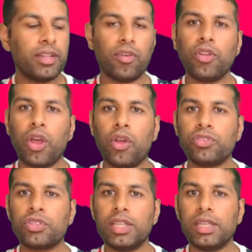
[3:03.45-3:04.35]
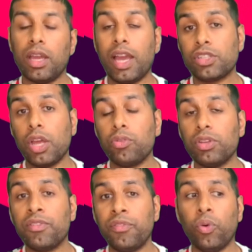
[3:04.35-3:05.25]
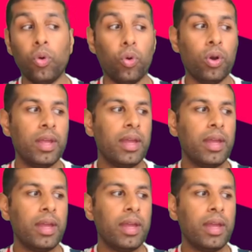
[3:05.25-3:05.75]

there are actually, actually only four